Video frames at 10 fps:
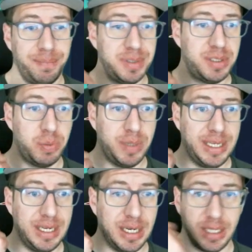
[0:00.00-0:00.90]

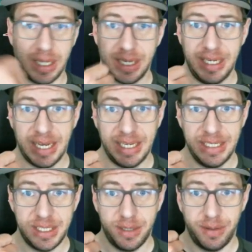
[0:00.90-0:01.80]
between Lucky
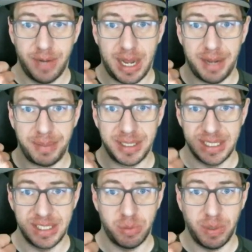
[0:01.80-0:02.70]
Dice, because
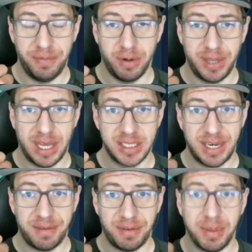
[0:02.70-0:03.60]
that's
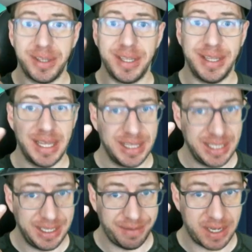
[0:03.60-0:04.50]
24,000 every month, and then
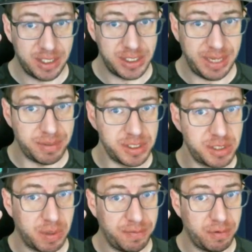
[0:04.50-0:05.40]
the Finder's Keeper is
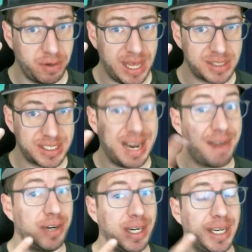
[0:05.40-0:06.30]
24,000
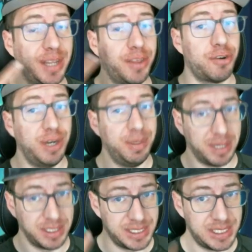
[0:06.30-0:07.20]
every 3
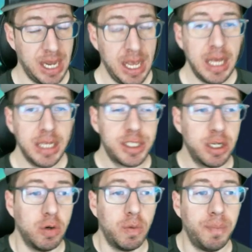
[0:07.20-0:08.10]
months.
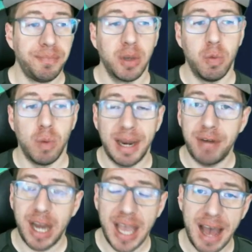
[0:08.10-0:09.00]
So
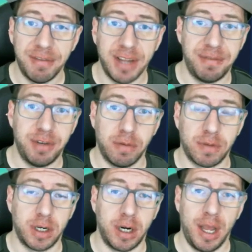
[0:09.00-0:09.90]
whatever I have left
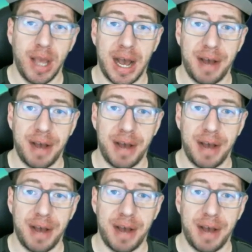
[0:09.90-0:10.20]
over